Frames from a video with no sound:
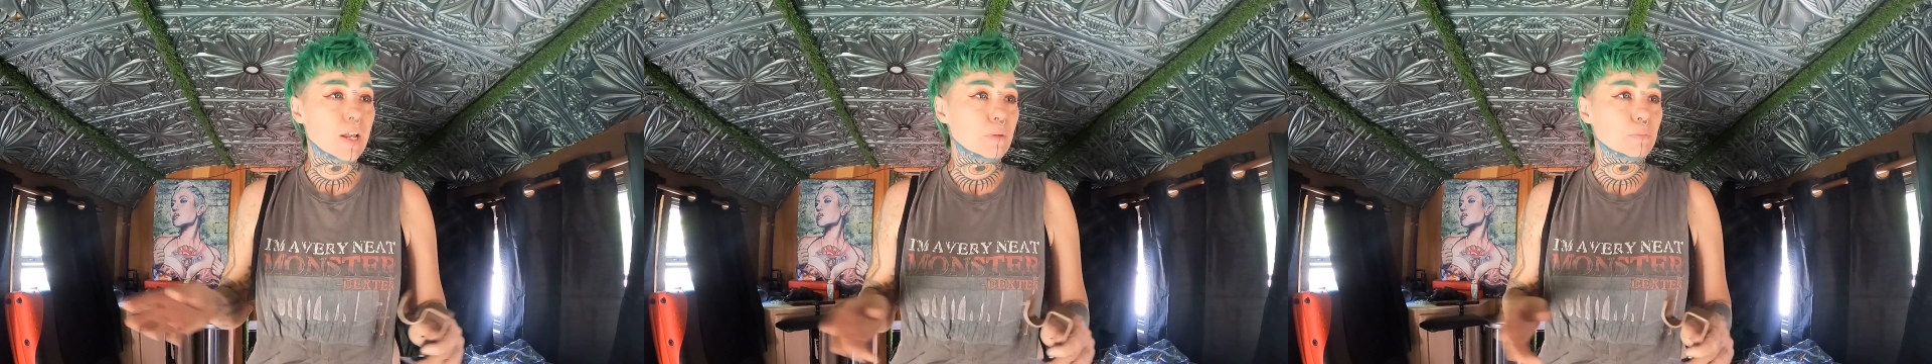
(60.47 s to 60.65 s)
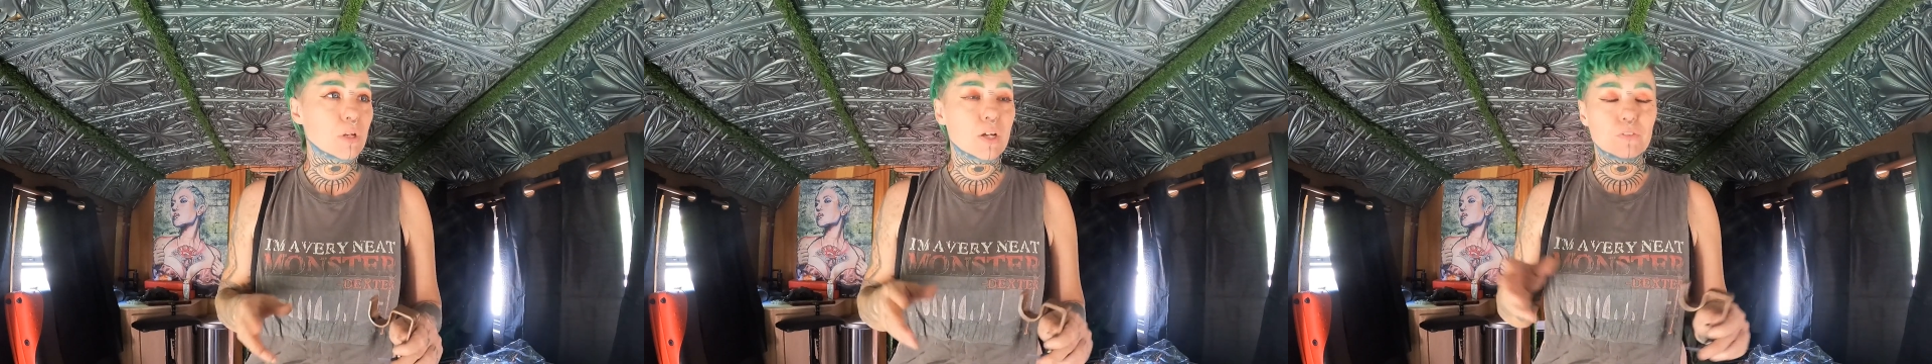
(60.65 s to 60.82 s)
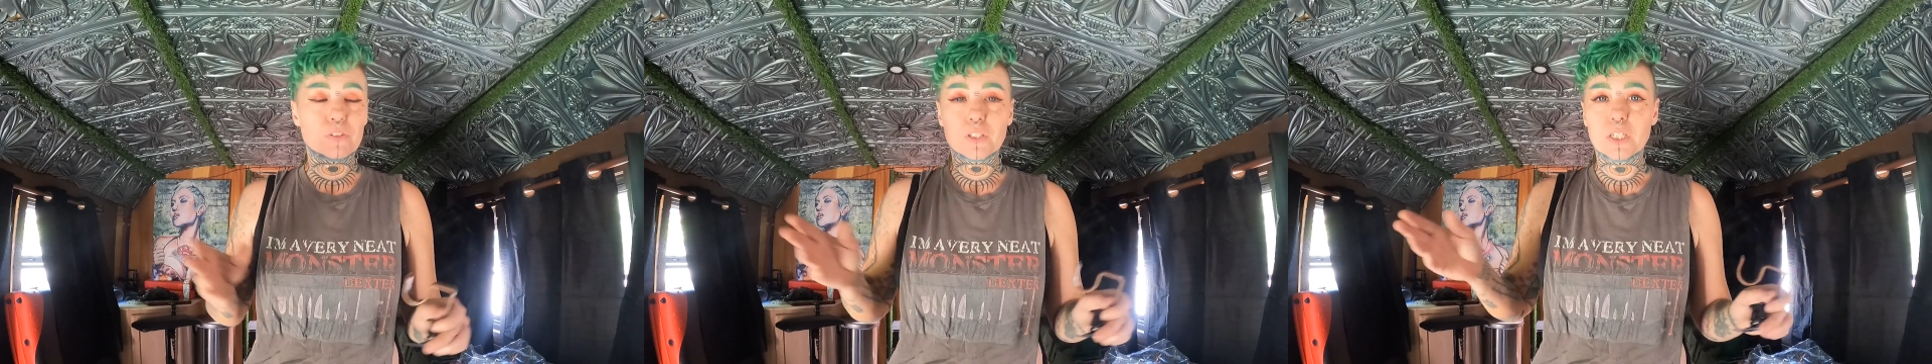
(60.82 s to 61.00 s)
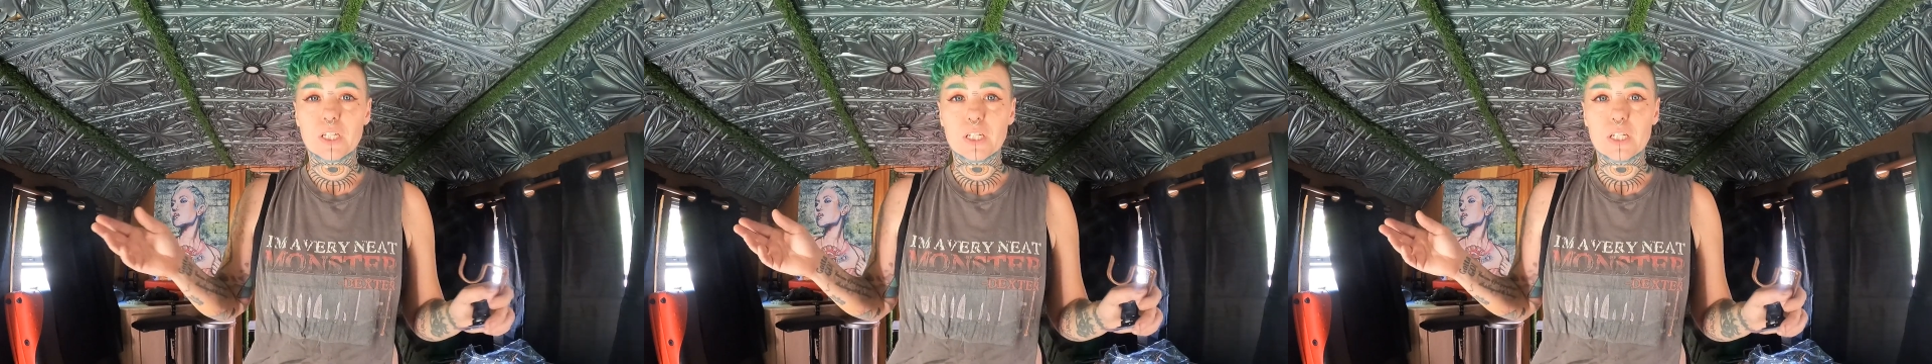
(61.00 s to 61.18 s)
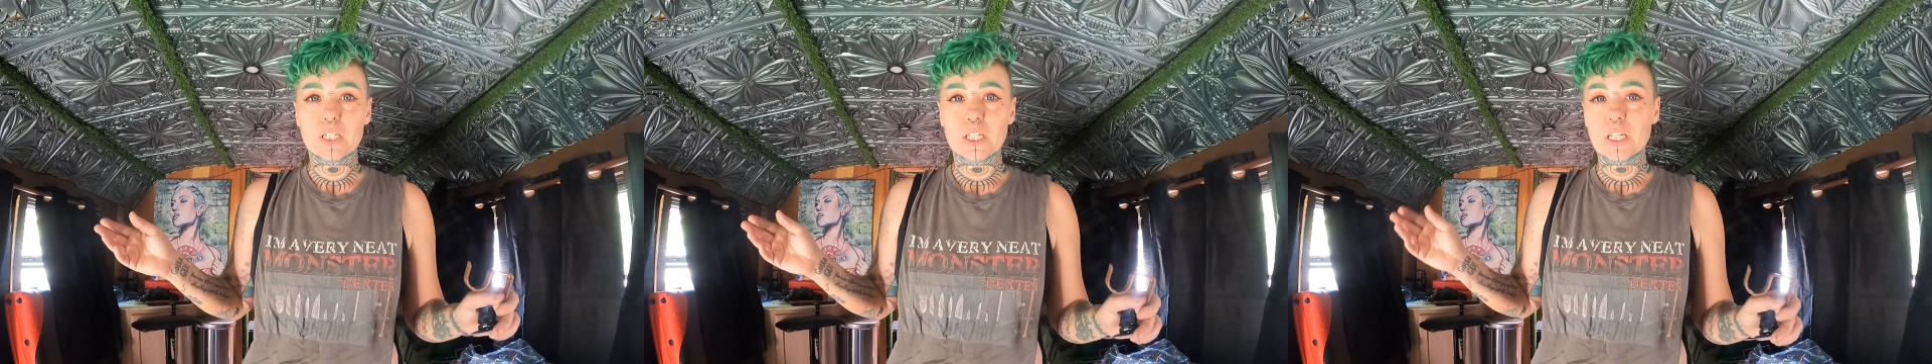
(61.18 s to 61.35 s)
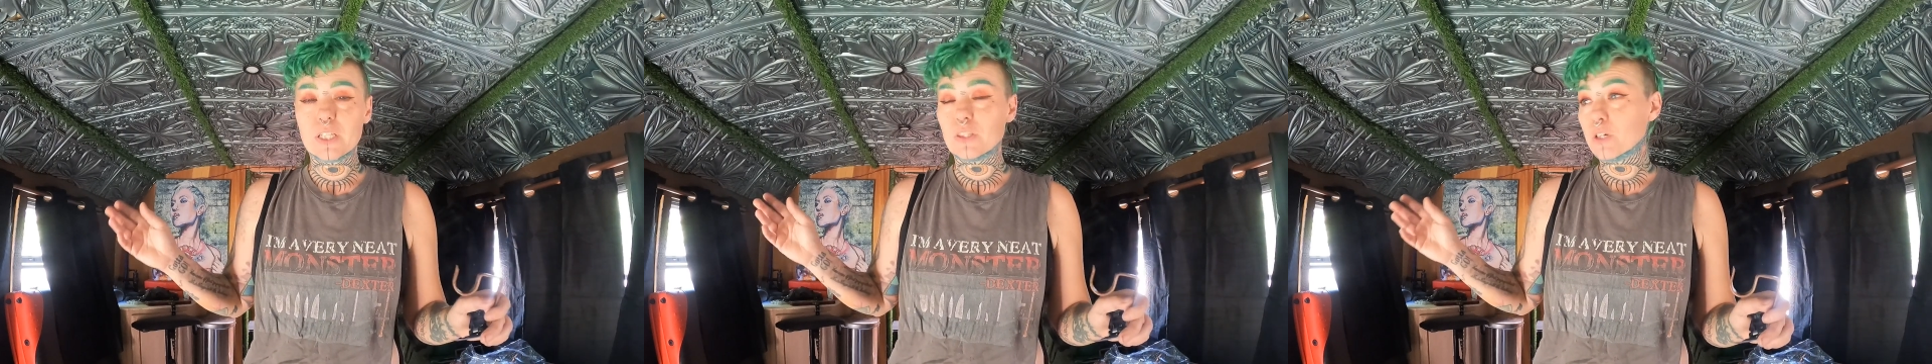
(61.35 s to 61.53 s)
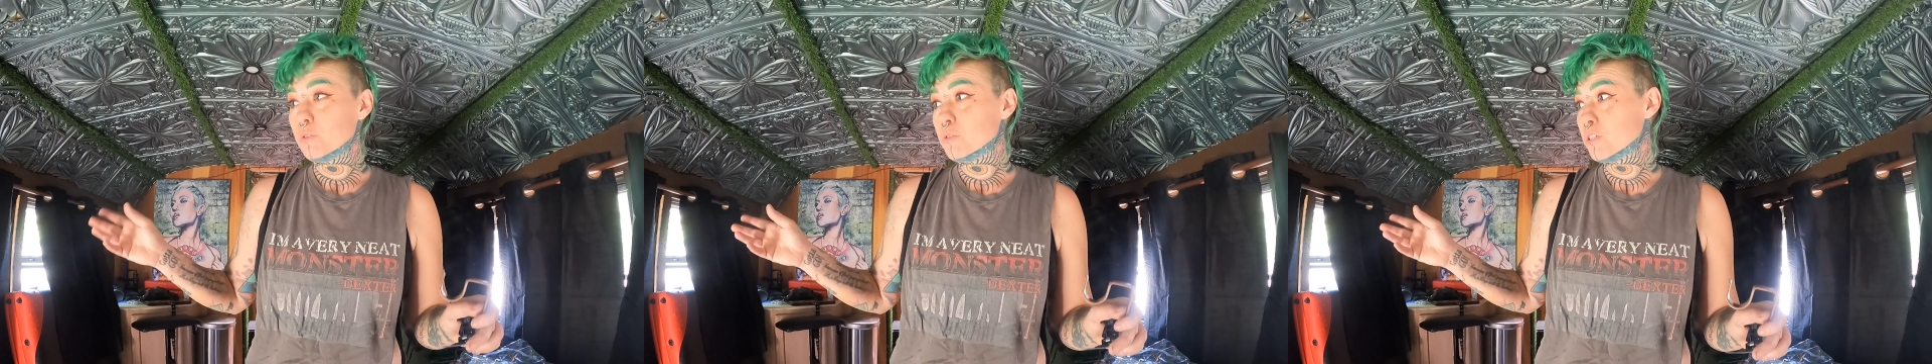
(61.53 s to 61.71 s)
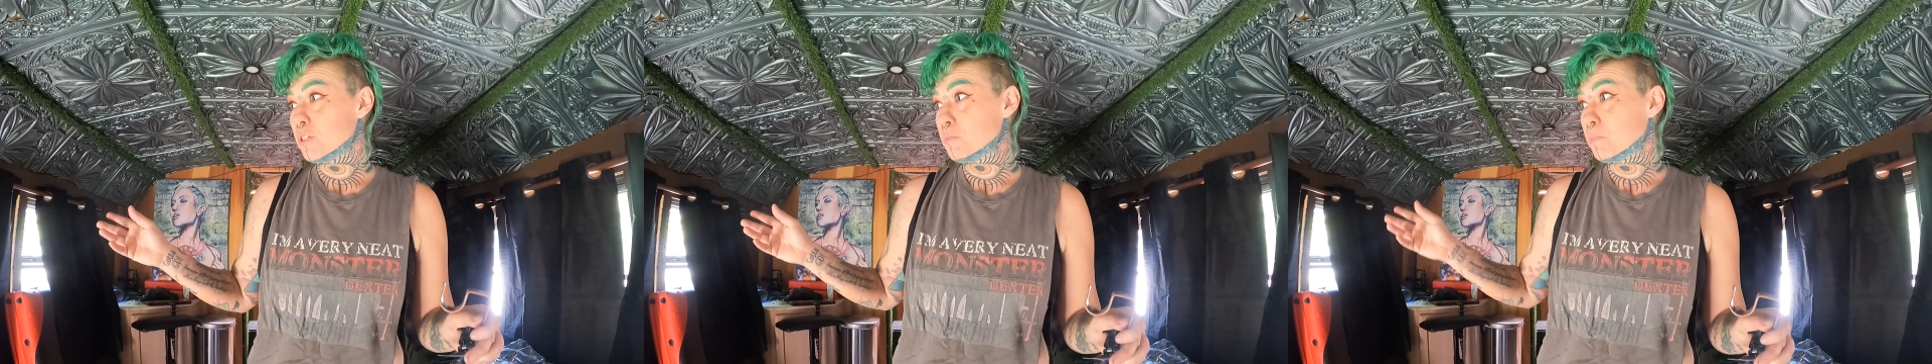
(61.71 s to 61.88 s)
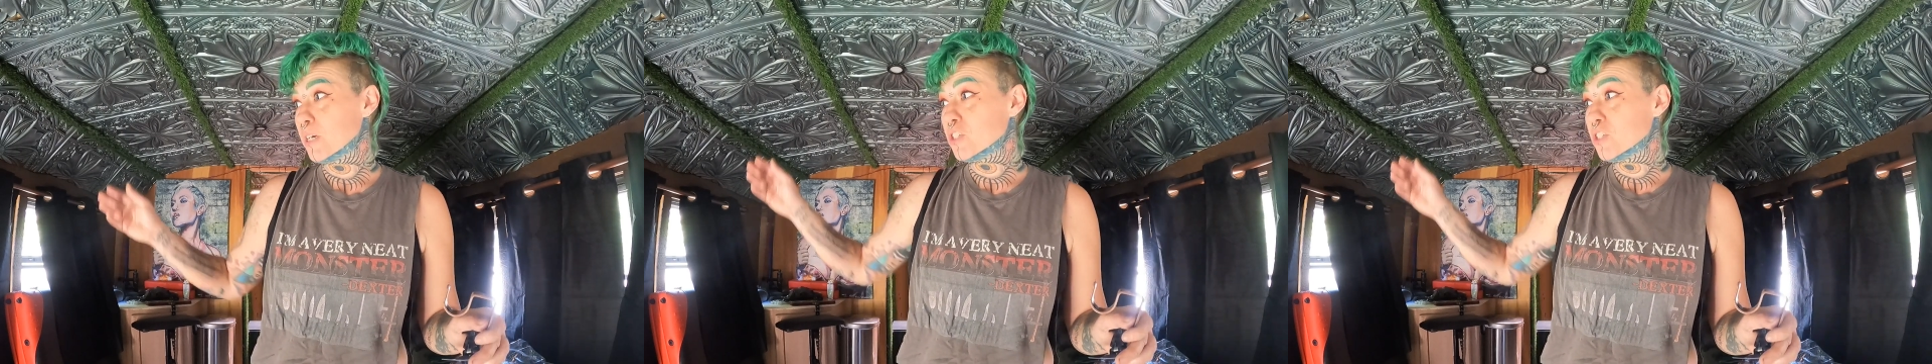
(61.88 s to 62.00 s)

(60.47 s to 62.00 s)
and I'm not really going to need those as